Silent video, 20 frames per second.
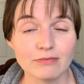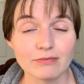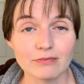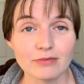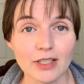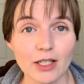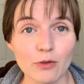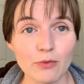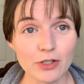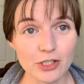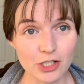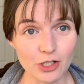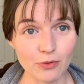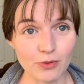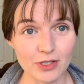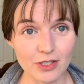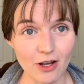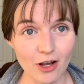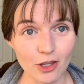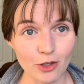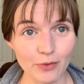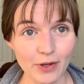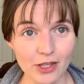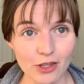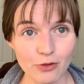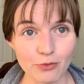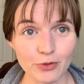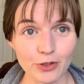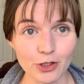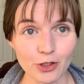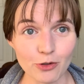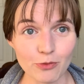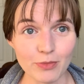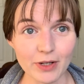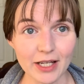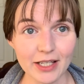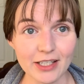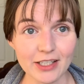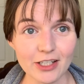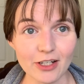I wish it was all the way through,
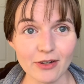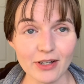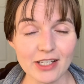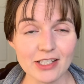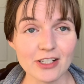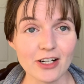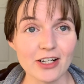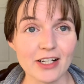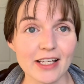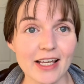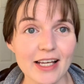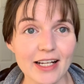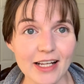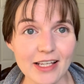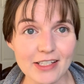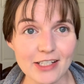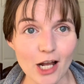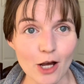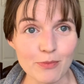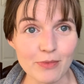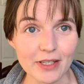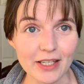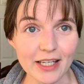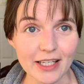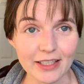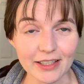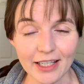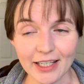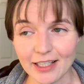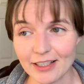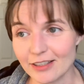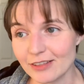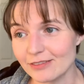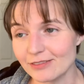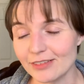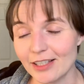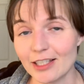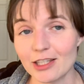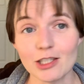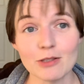but you know, I start again, I stop again, like
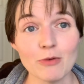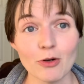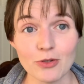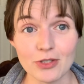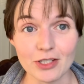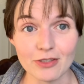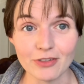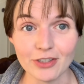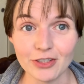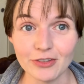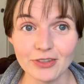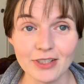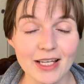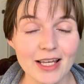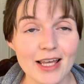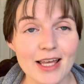the most of you.